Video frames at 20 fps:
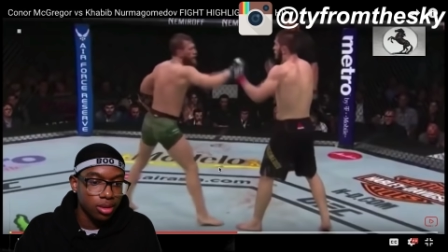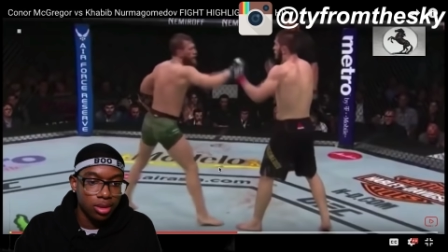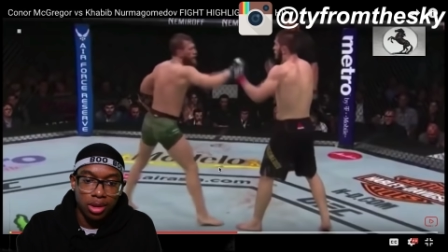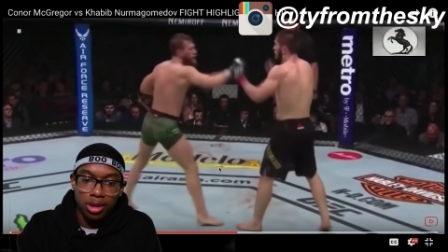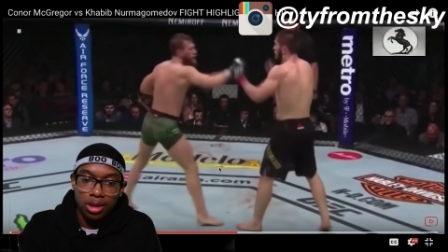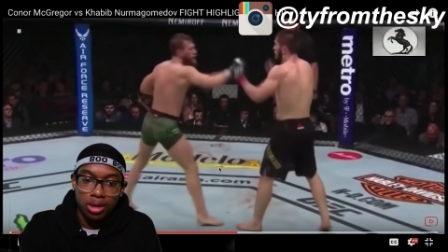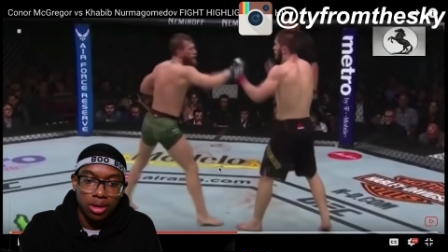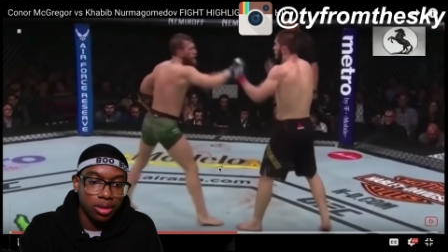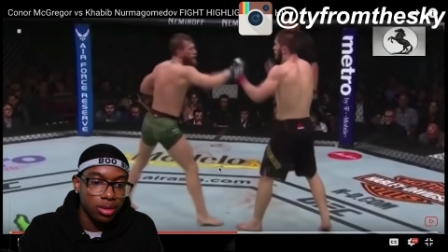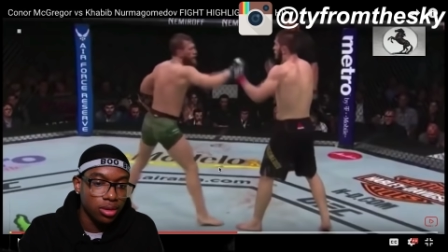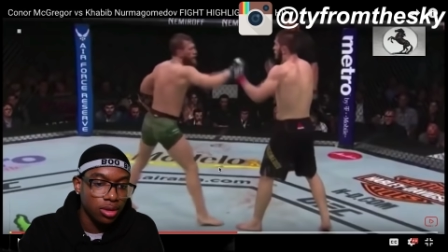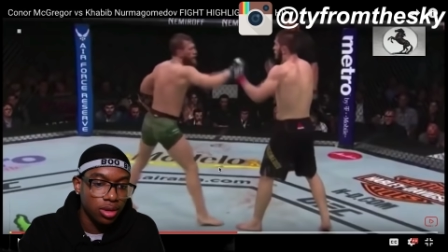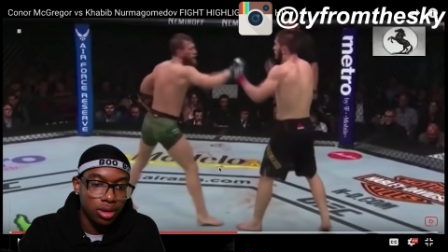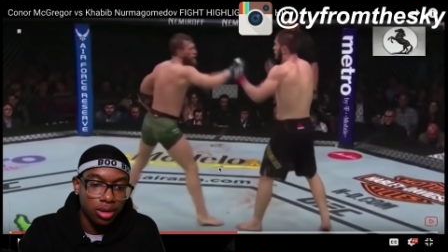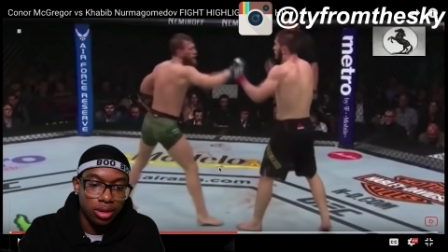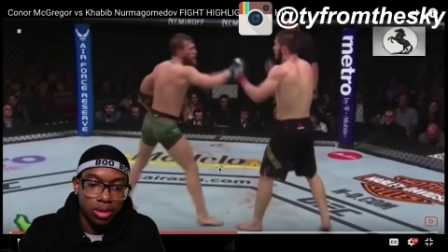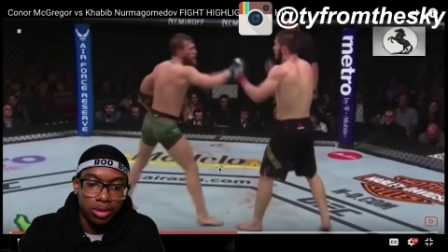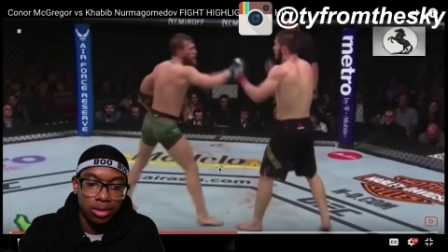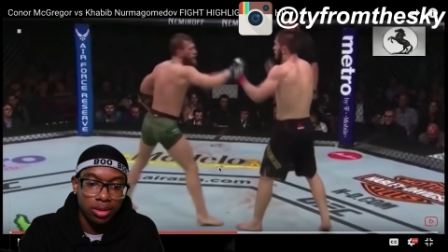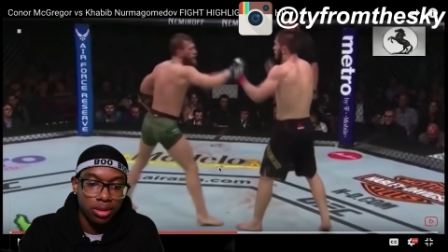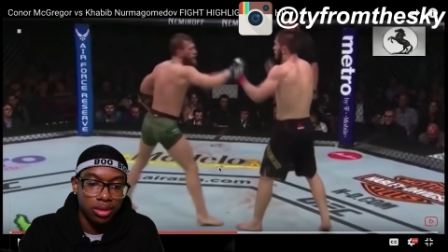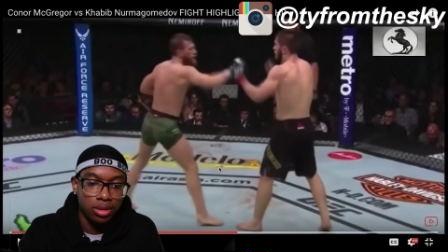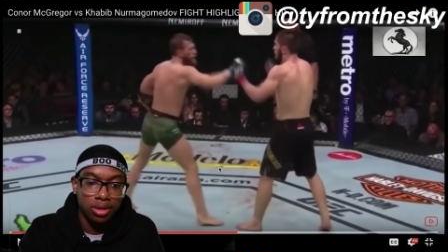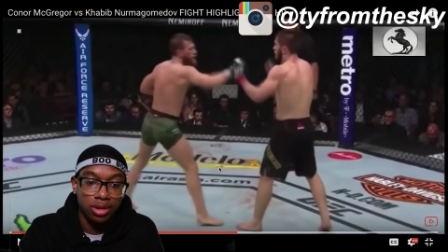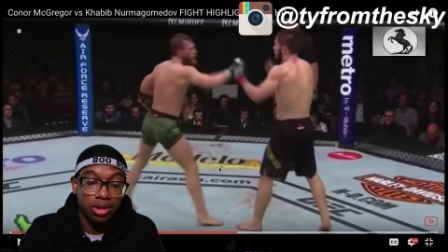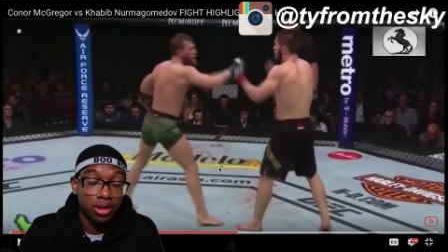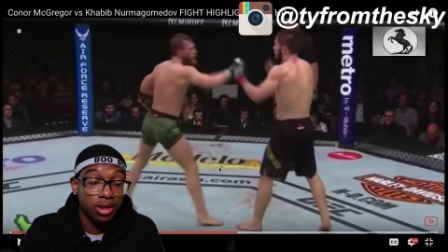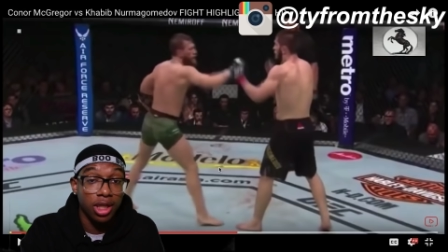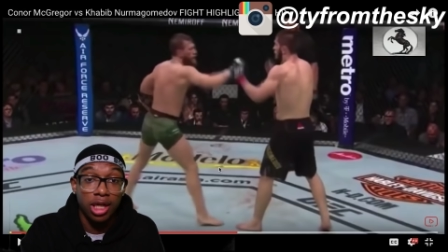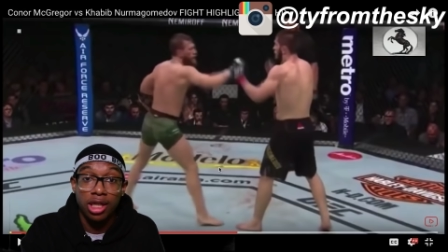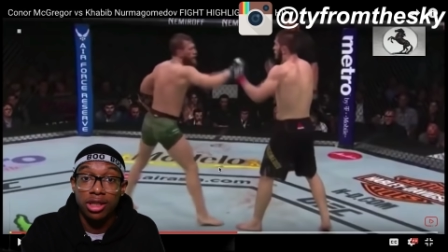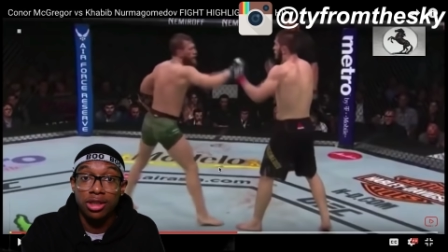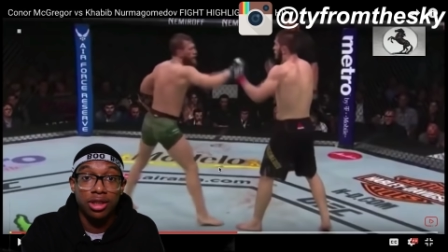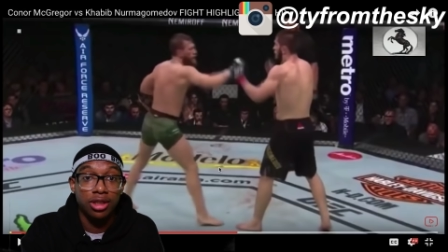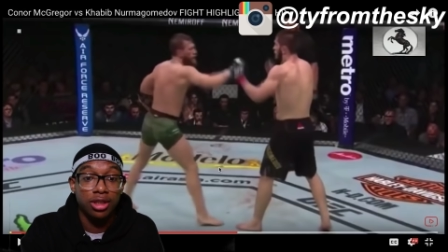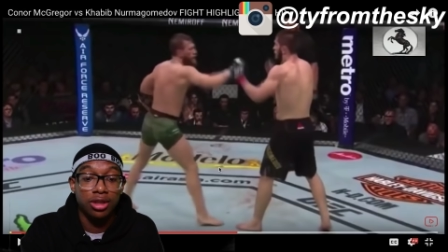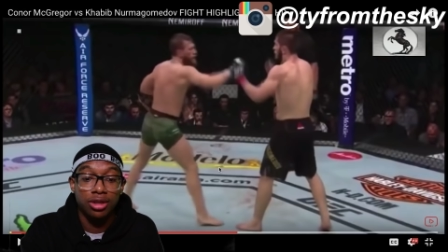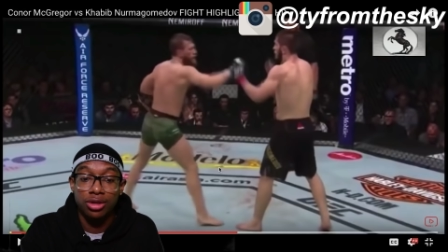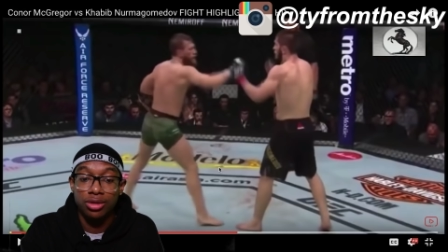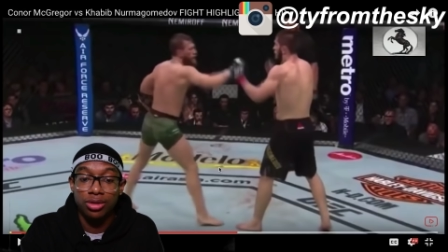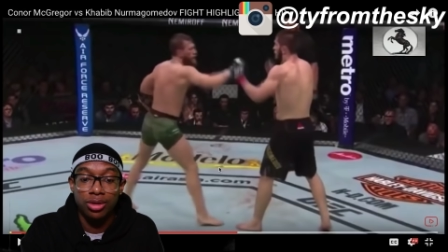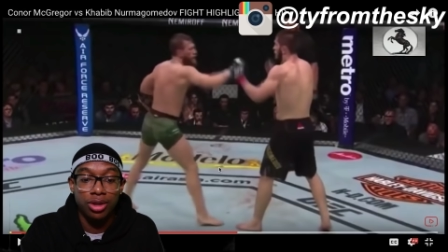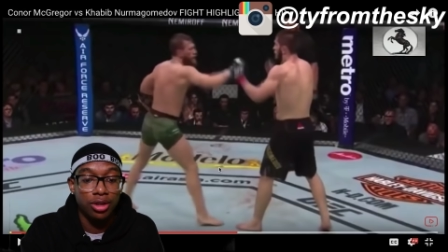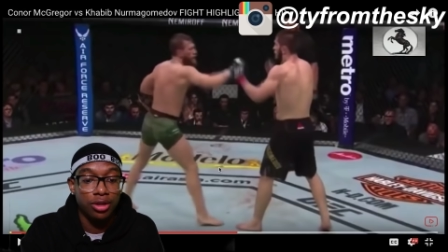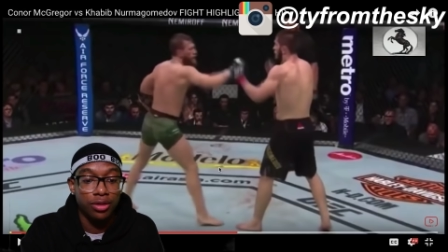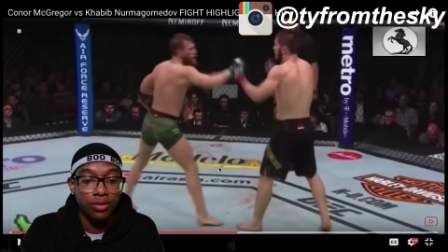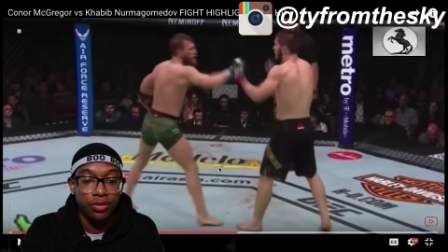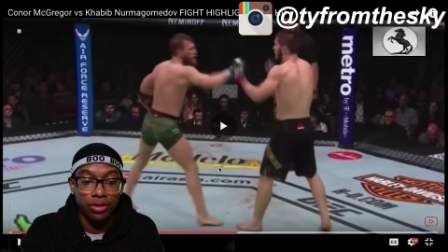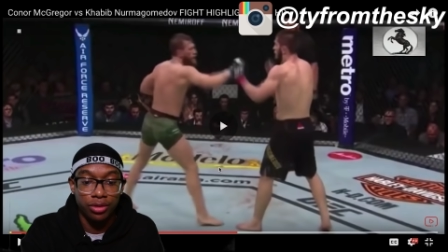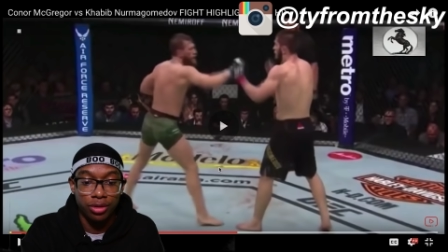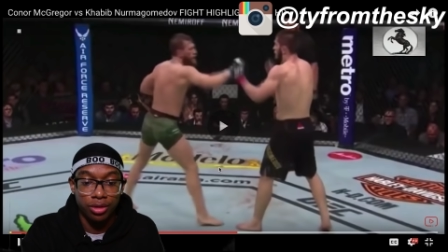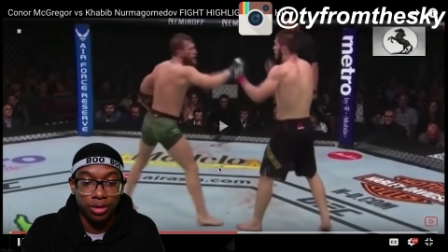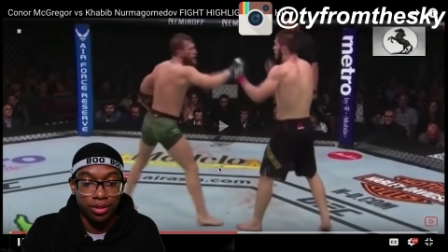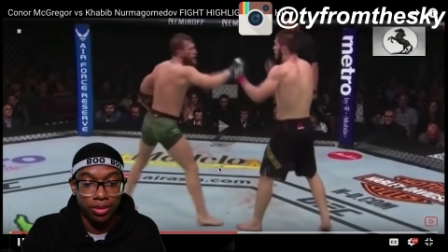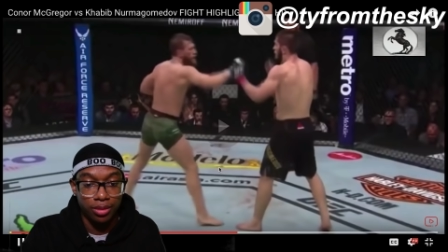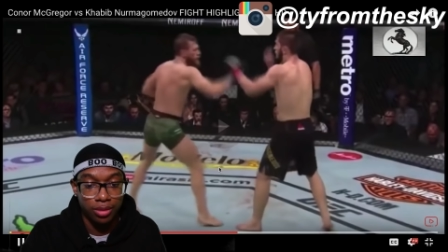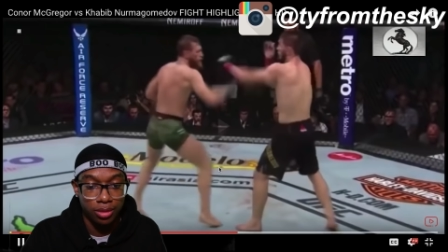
I don't know, it's not looking too good for him.